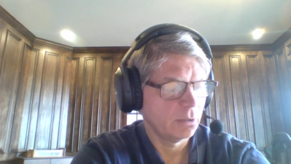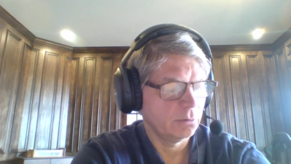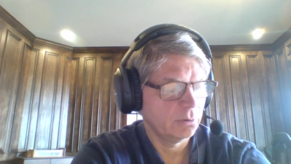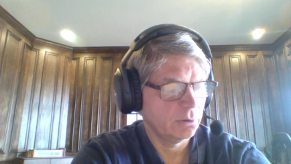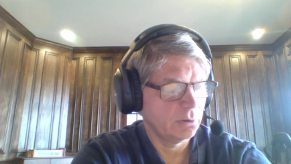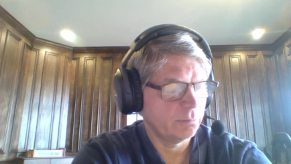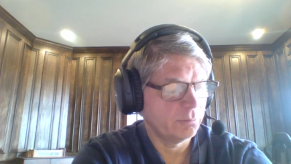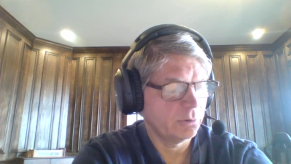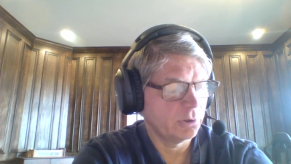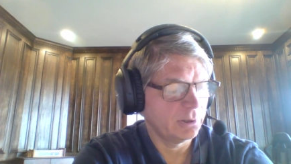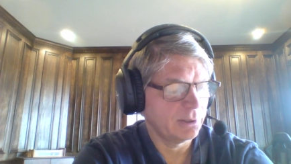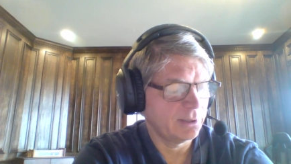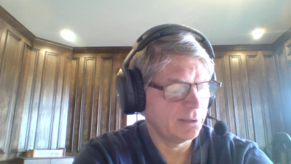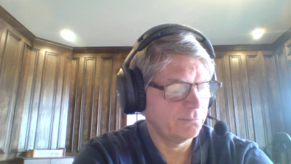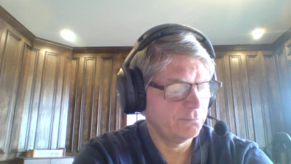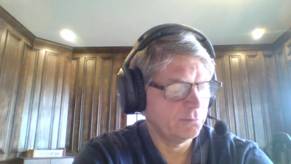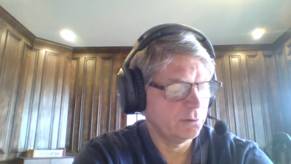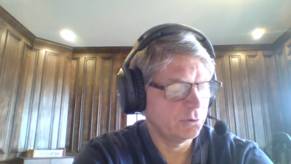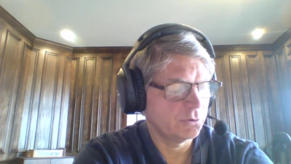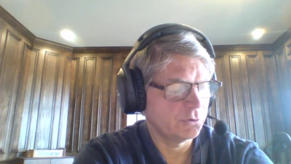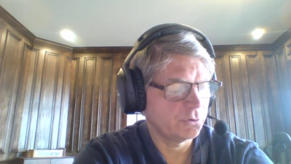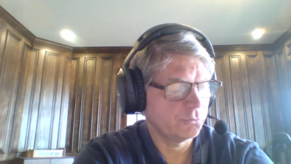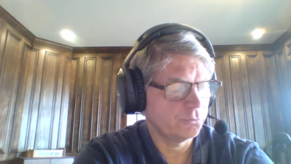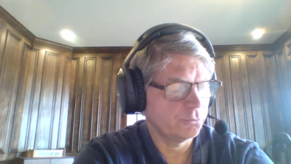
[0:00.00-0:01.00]
Number 11
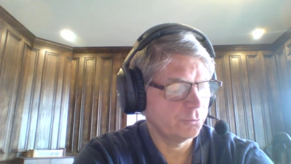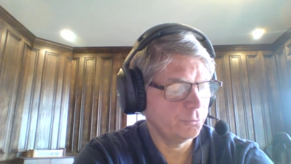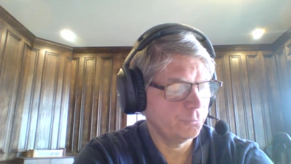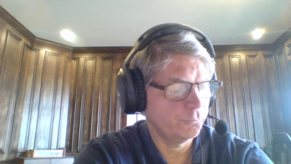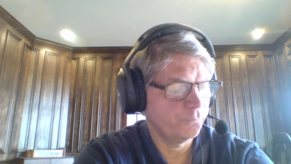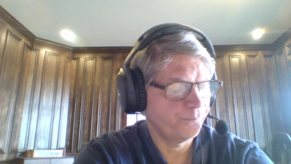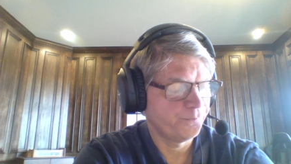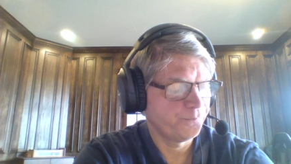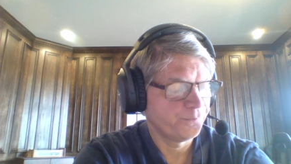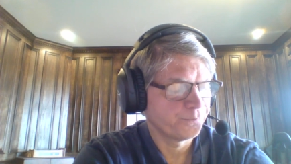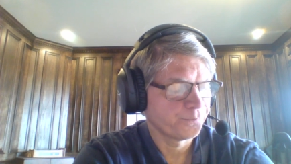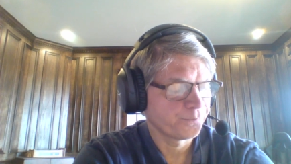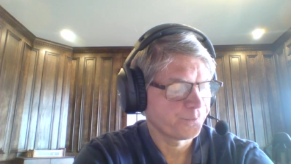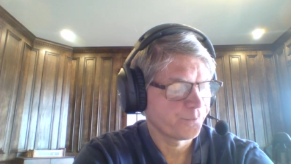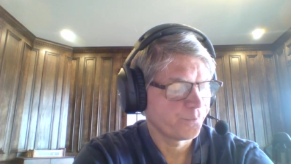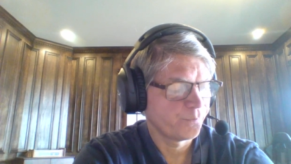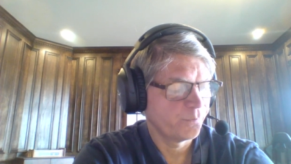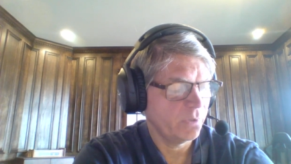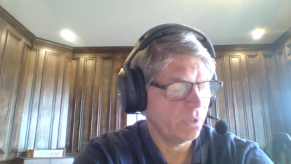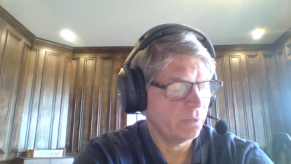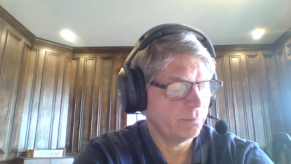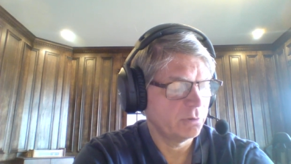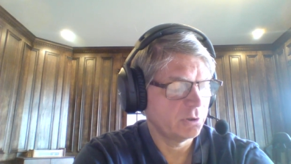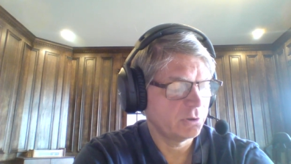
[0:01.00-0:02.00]
is true.
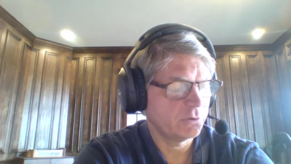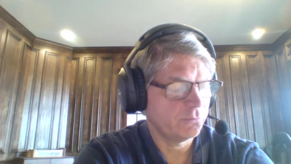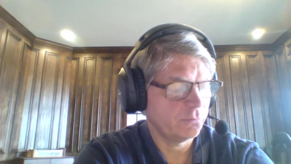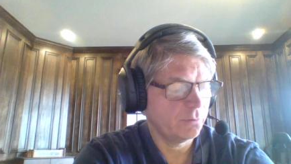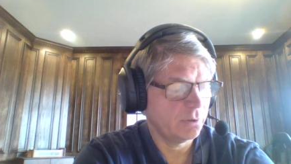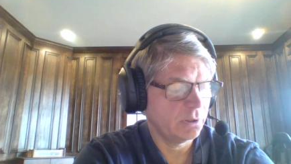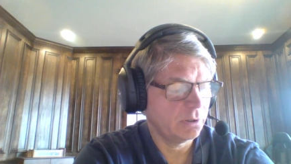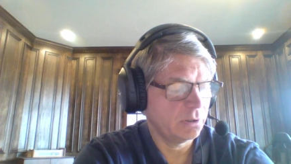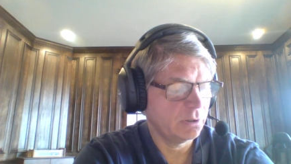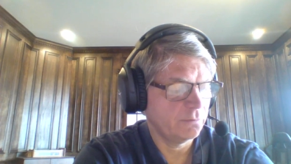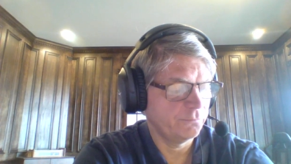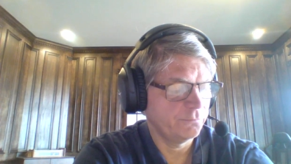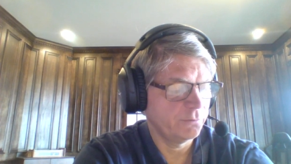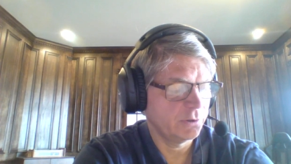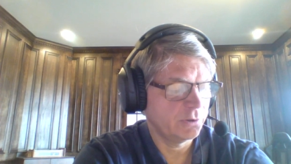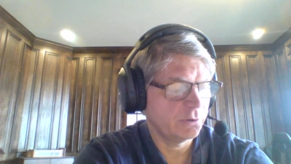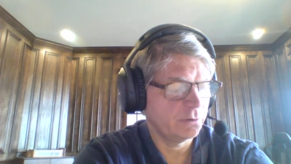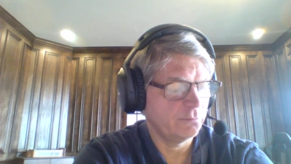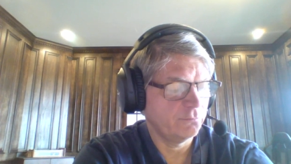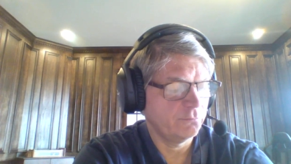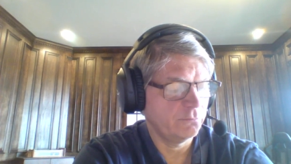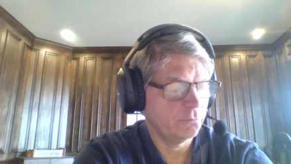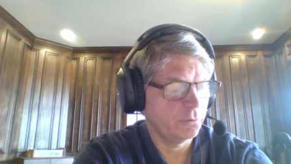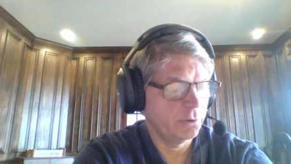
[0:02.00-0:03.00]
Number 12, you
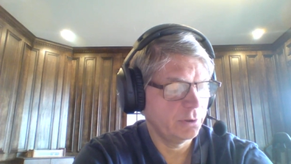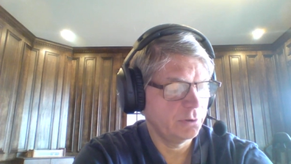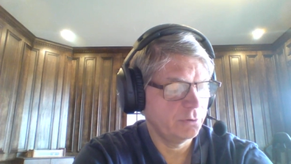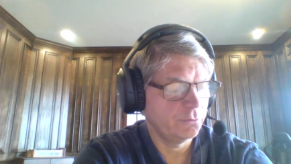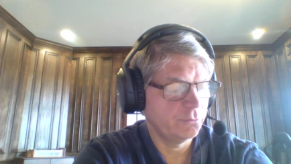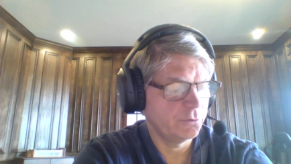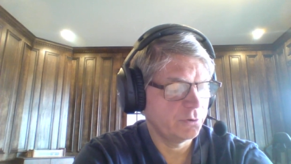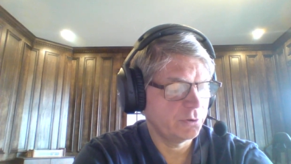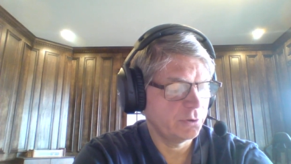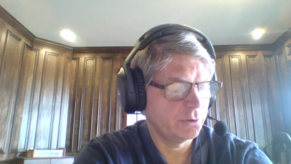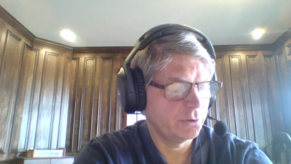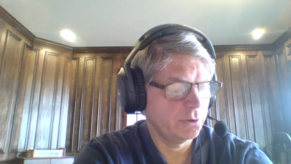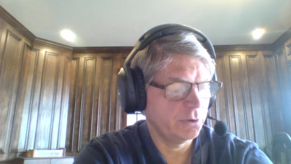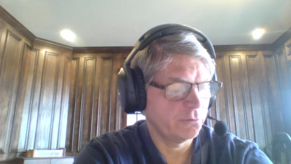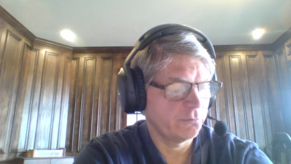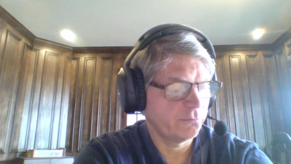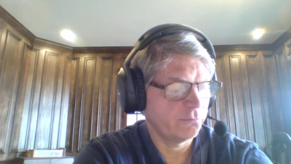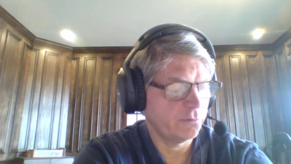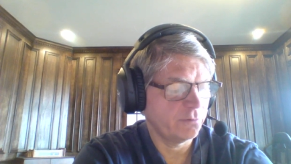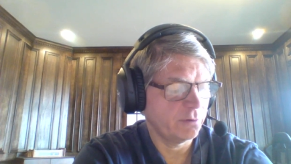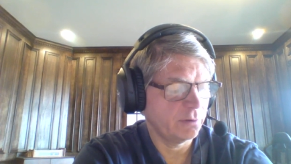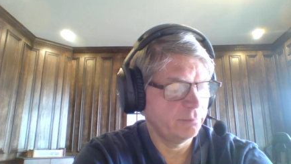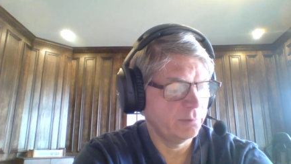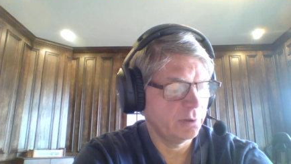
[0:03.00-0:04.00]
should avoid using your
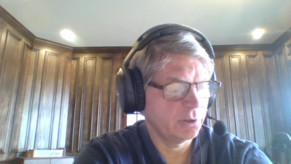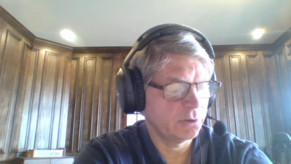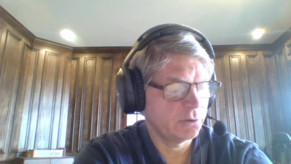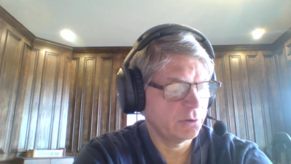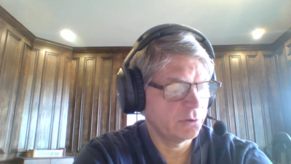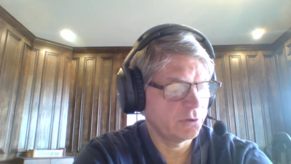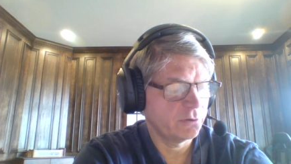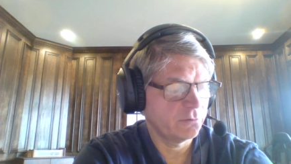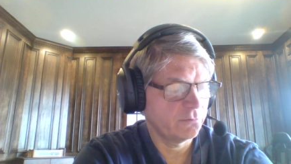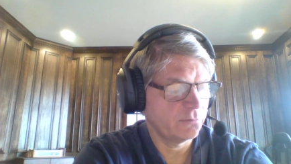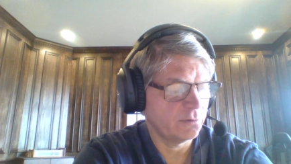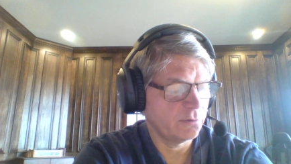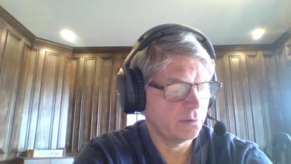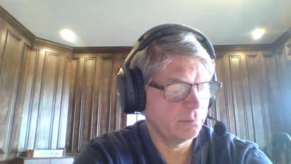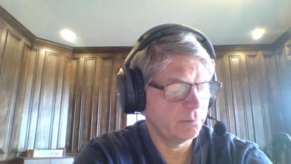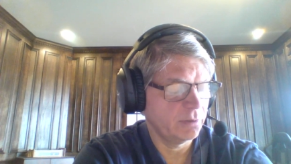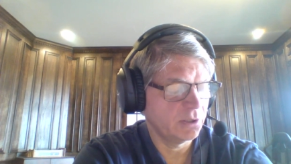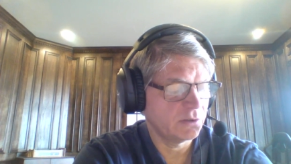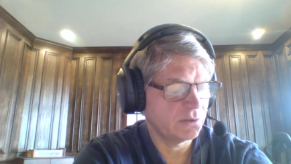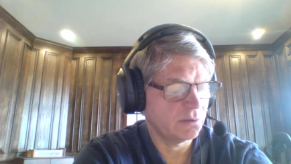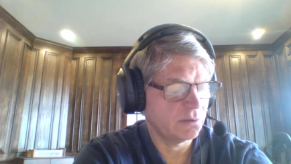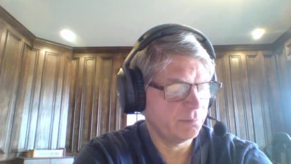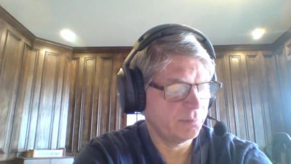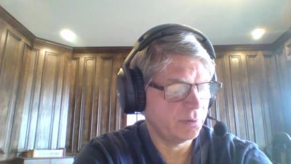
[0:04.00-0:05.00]
thumb because your thumb
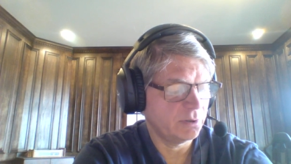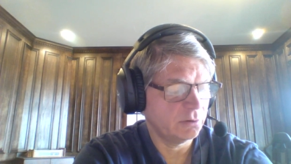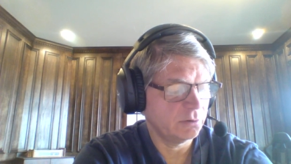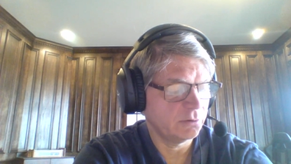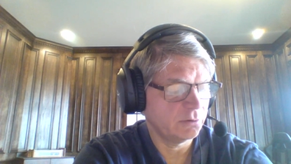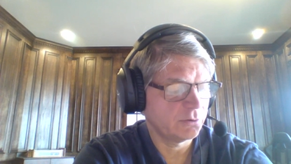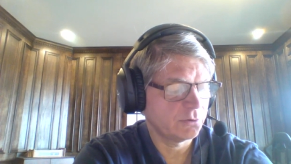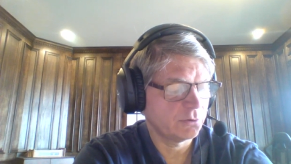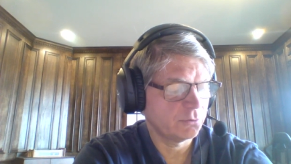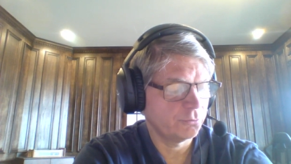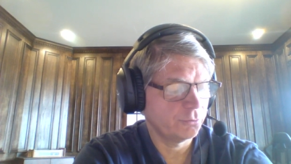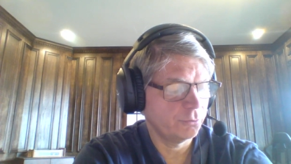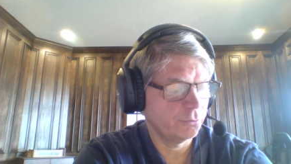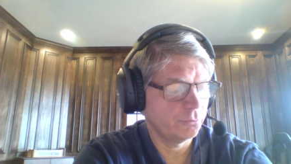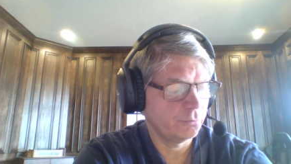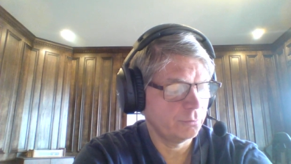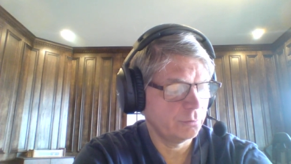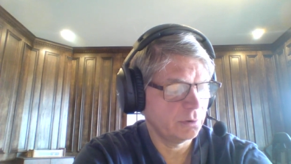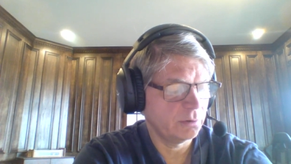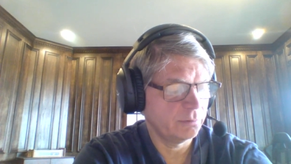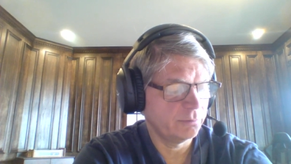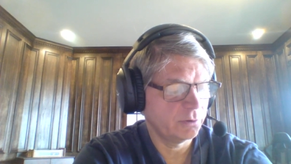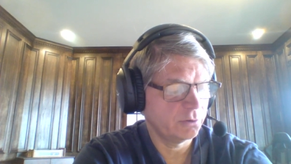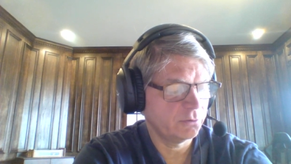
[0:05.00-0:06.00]
has a pulse. True.
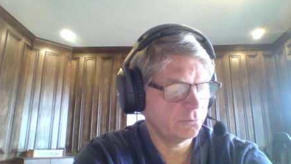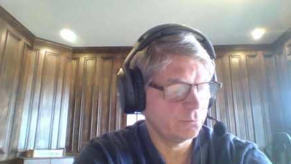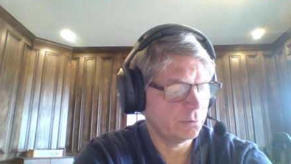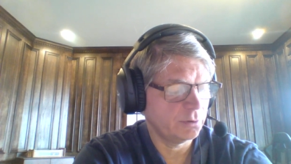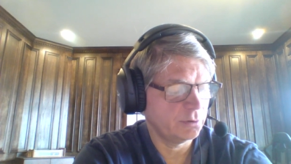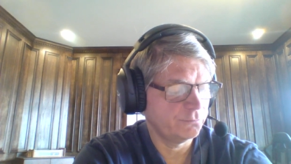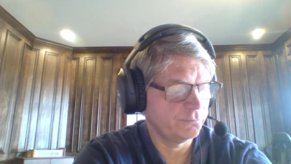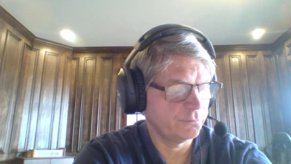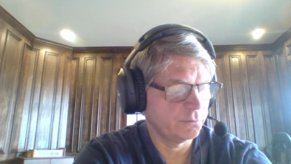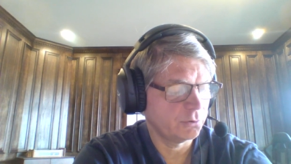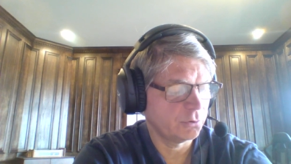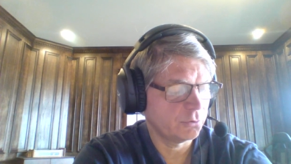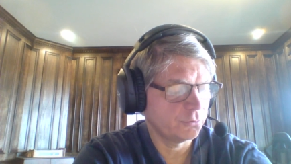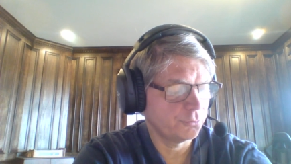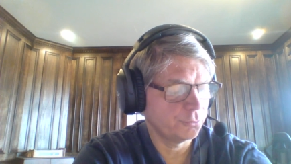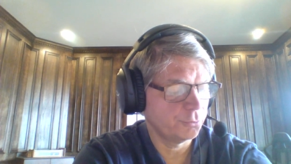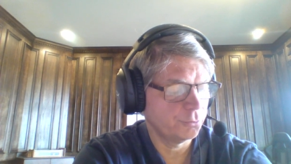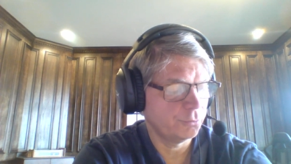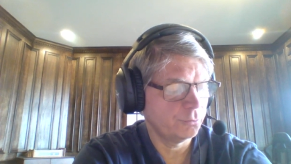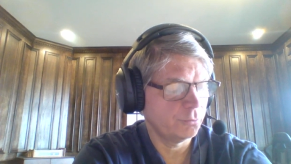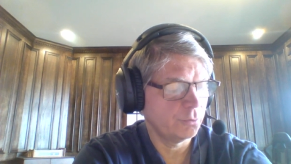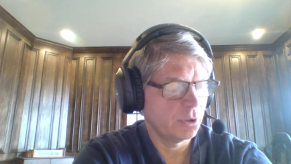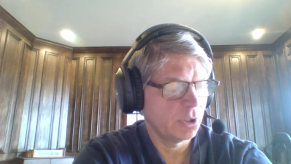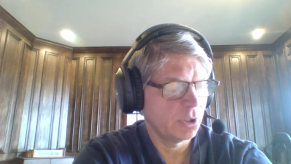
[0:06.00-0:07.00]
Number 12 is true.